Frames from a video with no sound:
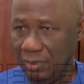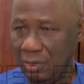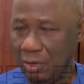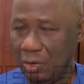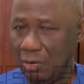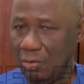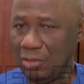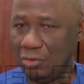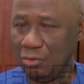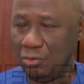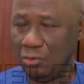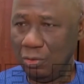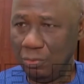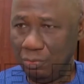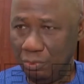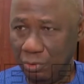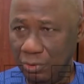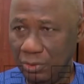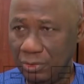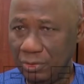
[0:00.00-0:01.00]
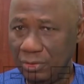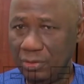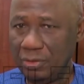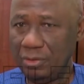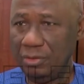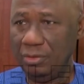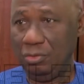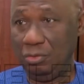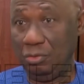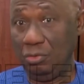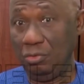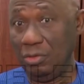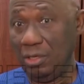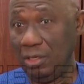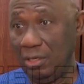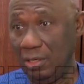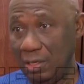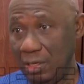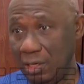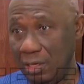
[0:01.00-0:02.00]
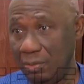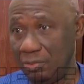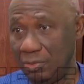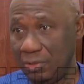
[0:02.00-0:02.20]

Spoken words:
Our strong point is usually claim